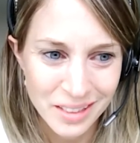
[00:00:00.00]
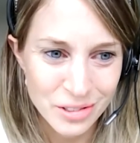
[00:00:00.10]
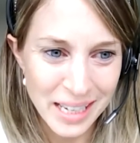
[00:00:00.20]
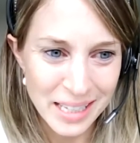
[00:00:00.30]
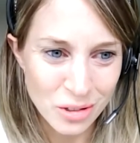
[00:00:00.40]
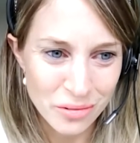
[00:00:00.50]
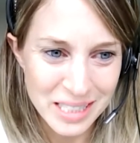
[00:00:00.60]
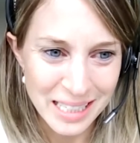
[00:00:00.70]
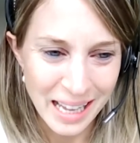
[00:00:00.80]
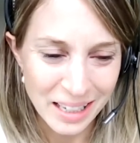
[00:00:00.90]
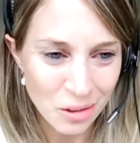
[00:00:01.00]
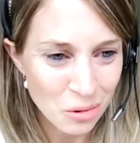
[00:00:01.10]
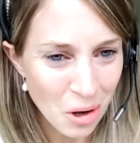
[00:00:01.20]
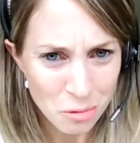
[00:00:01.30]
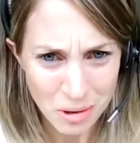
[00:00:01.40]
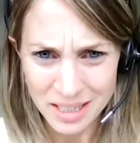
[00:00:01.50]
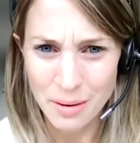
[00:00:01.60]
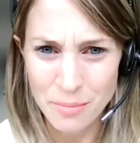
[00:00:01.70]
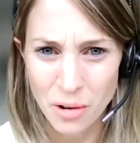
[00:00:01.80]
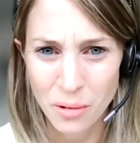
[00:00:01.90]
So that's obviously like a great
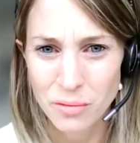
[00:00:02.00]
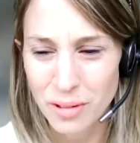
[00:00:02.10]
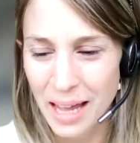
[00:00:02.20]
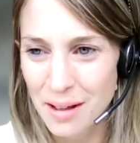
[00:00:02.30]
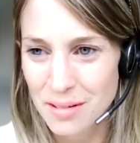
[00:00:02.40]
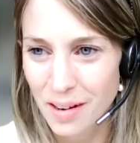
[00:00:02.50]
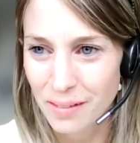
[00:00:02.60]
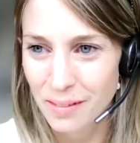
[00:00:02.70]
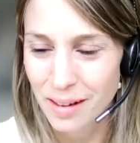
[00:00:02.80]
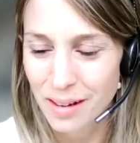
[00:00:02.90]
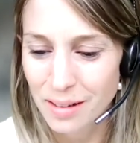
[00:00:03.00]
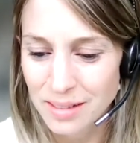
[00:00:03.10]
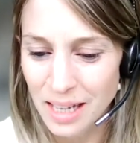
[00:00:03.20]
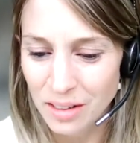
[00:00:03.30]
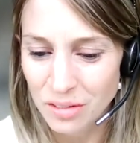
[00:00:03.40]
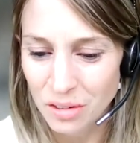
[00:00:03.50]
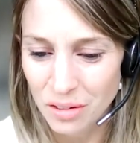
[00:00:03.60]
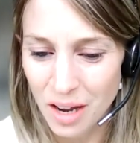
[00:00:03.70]
step forward for that side of the sector.